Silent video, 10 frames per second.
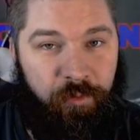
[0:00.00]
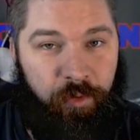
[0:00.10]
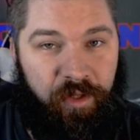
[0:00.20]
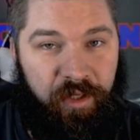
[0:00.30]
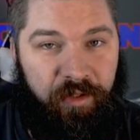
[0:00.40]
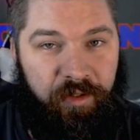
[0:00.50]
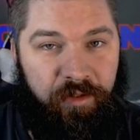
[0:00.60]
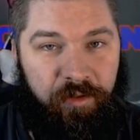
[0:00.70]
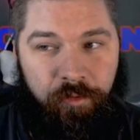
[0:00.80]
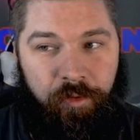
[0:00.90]
with
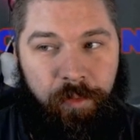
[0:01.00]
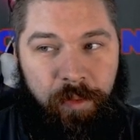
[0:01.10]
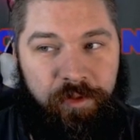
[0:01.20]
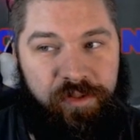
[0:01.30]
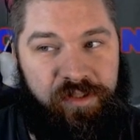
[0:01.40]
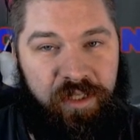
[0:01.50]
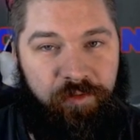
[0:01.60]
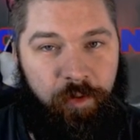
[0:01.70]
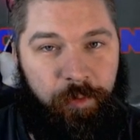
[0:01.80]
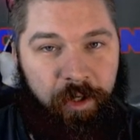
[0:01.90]
editing, remember to save
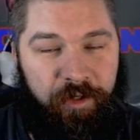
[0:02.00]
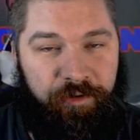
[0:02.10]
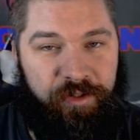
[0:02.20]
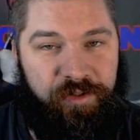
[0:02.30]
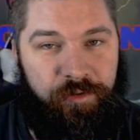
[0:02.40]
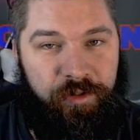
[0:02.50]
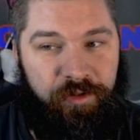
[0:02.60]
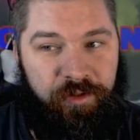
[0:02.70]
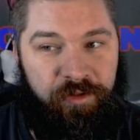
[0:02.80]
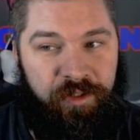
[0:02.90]
your progress so you can
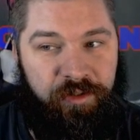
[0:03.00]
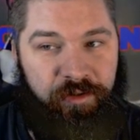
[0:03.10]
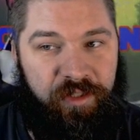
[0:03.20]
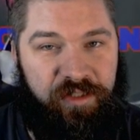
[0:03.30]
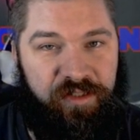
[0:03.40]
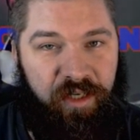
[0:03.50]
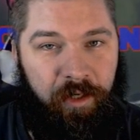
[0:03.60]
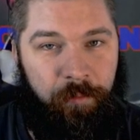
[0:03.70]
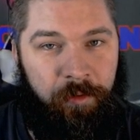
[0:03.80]
continue next time.